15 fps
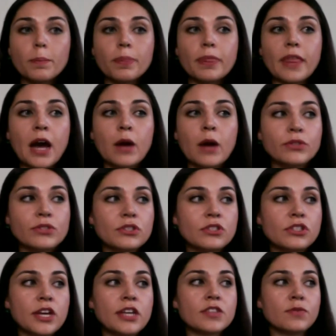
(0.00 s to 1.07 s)
I would
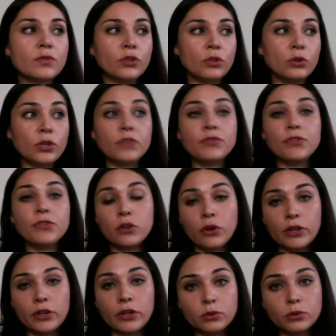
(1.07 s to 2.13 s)
suggest for you, if you're
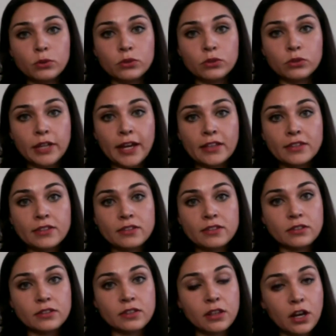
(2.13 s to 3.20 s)
going to create
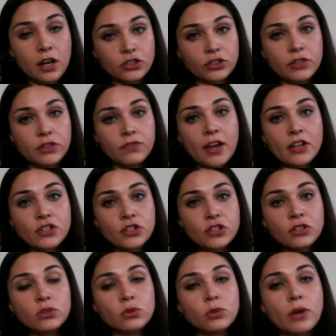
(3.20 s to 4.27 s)
luxury fashion,
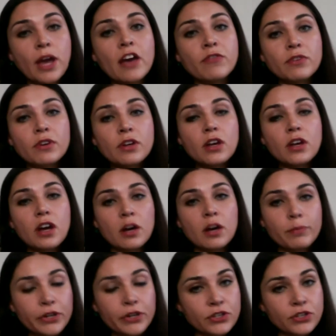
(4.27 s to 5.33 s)
to have a
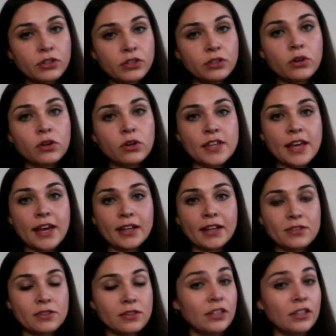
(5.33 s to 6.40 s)
personal contact,
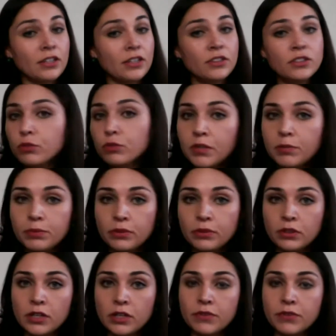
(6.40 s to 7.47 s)
interview people
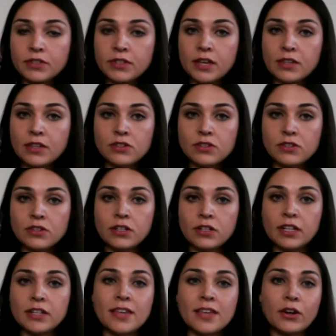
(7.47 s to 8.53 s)
if it's necessary,
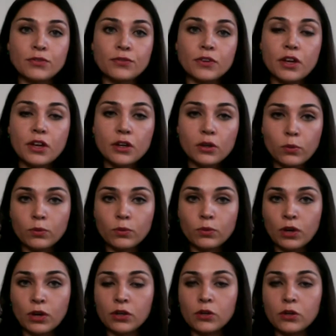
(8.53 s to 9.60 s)
instead of
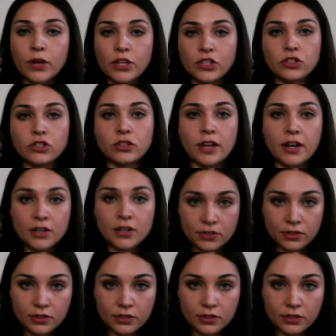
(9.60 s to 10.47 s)
questionnaires.